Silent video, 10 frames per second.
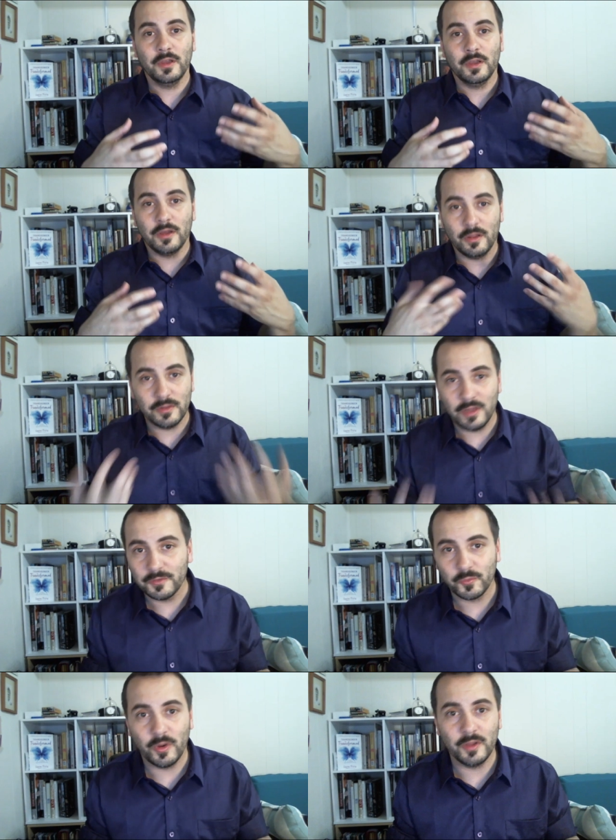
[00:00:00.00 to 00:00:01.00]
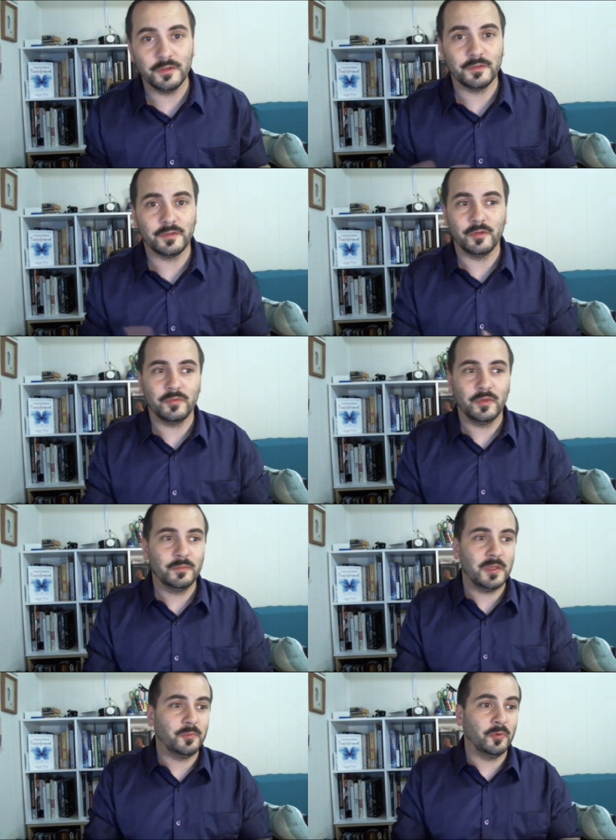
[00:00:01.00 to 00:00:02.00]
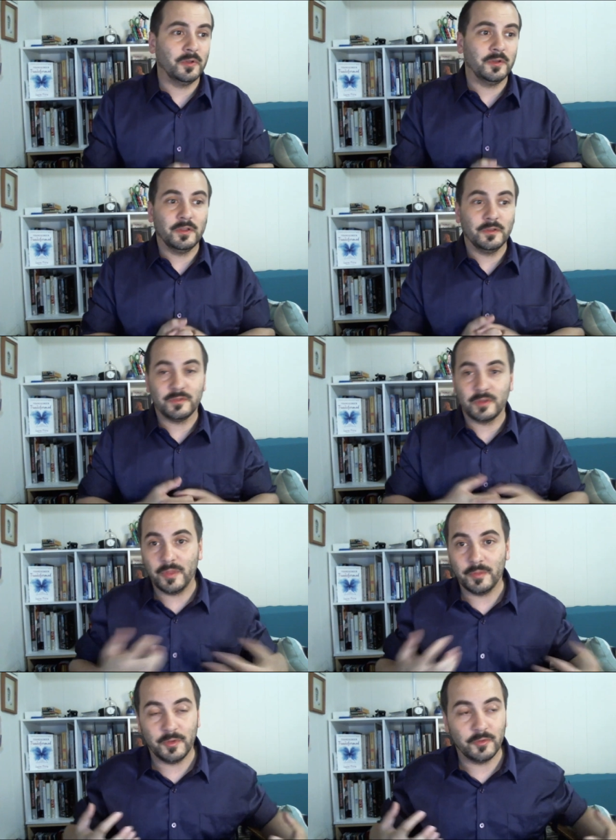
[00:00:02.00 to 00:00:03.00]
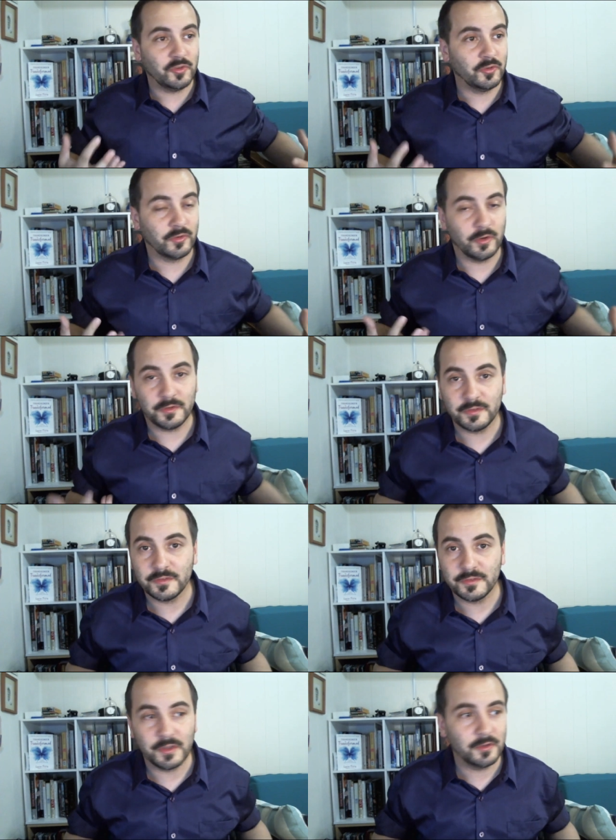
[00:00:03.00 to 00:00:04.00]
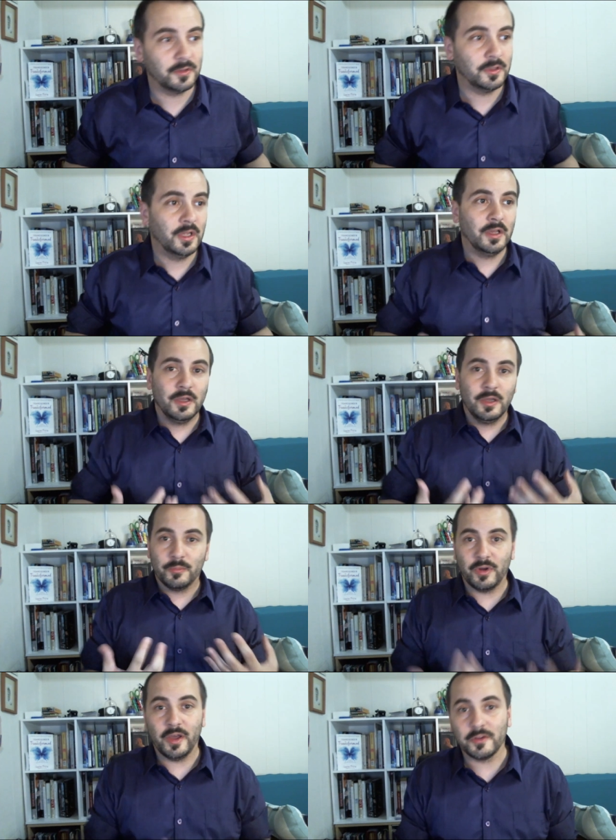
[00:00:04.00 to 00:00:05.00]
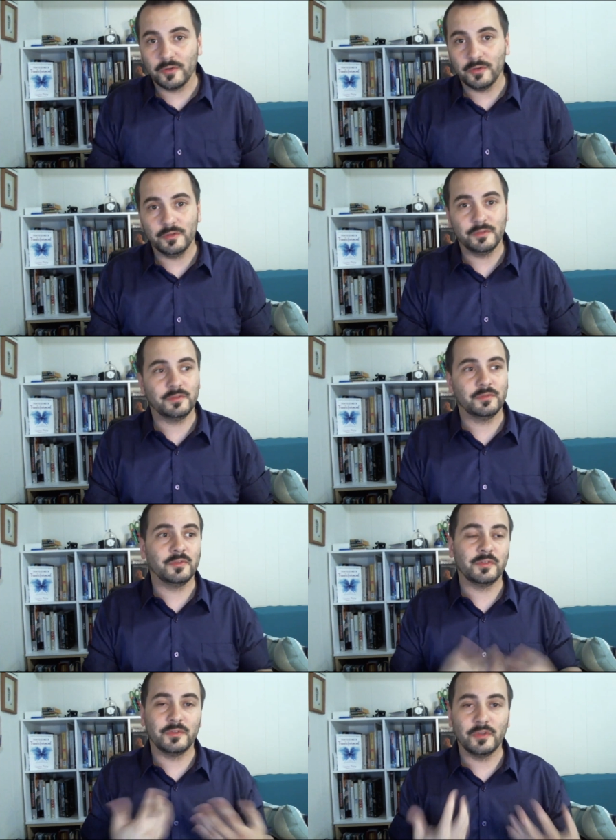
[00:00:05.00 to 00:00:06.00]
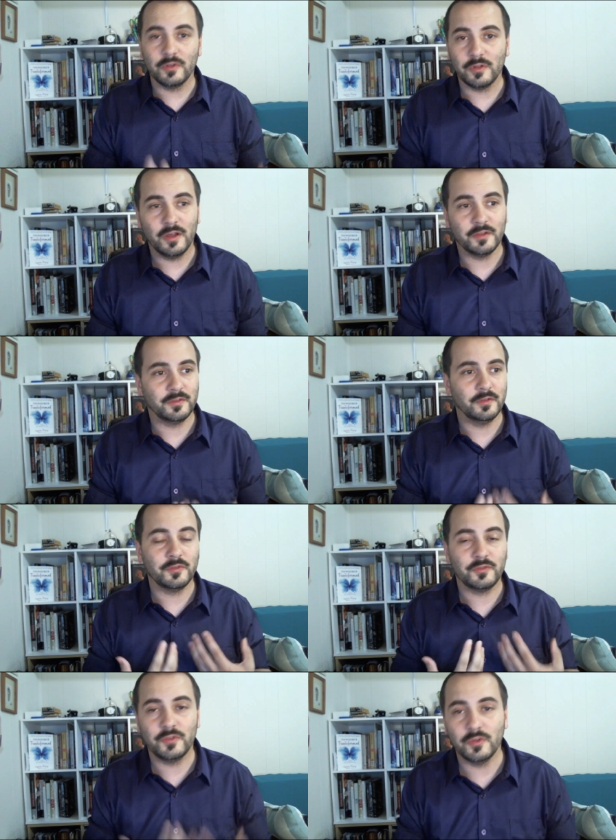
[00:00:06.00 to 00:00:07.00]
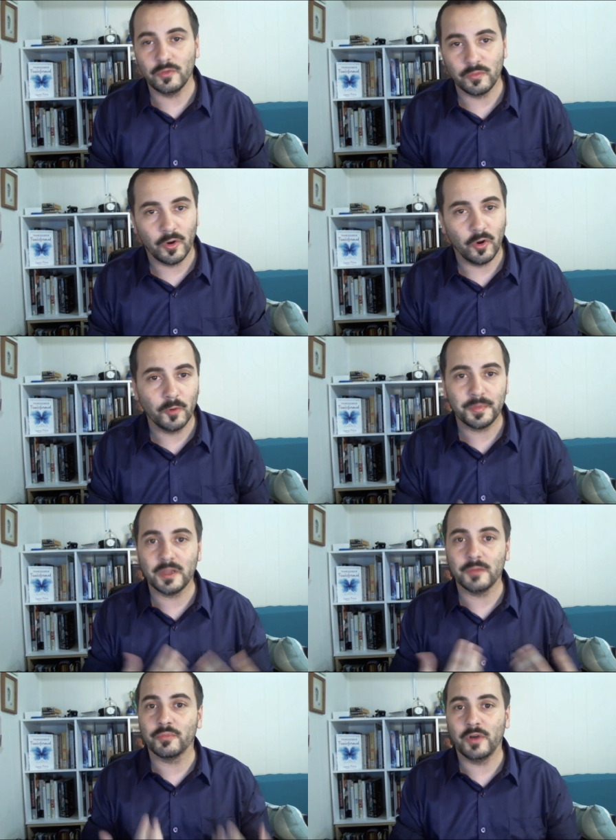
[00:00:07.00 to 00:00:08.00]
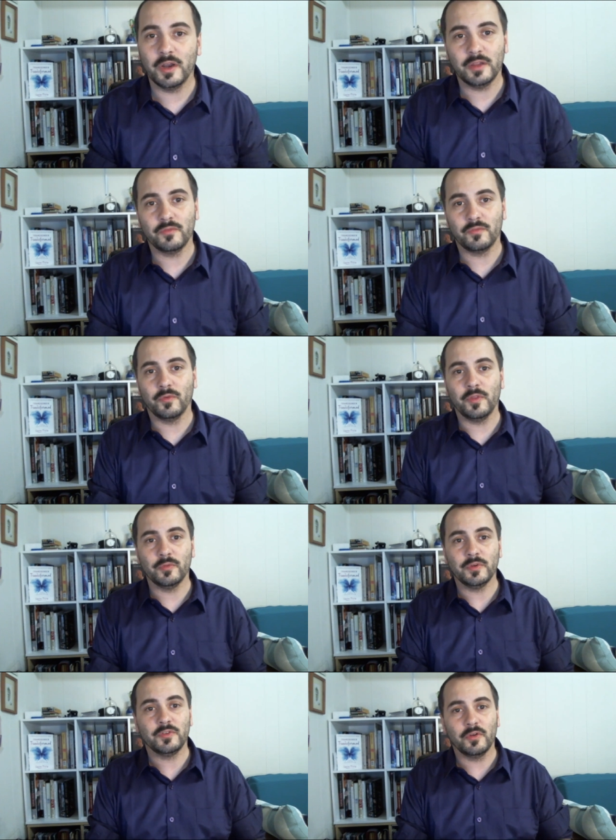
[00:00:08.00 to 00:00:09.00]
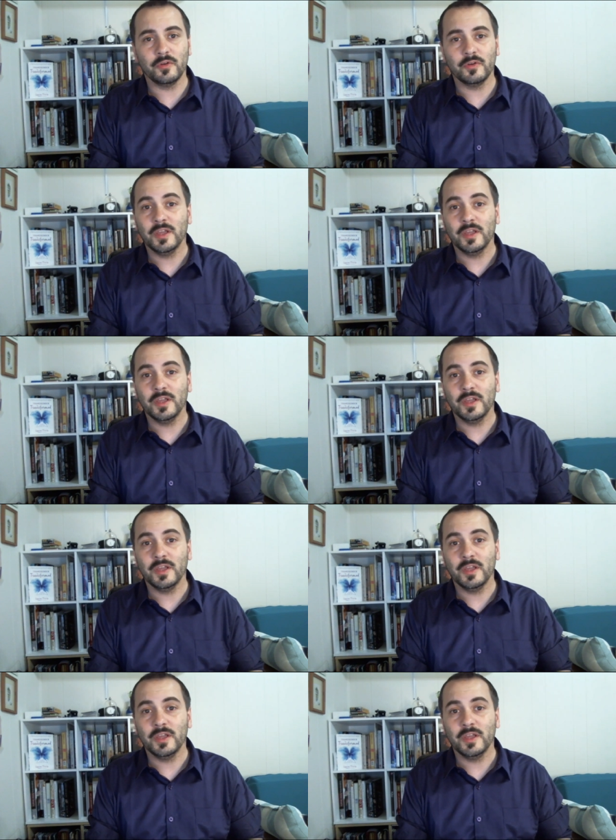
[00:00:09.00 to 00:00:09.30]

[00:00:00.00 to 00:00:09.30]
loved ones of people, and some of them, their children are still prodigals, still lost, and they're still hoping and praying for their return.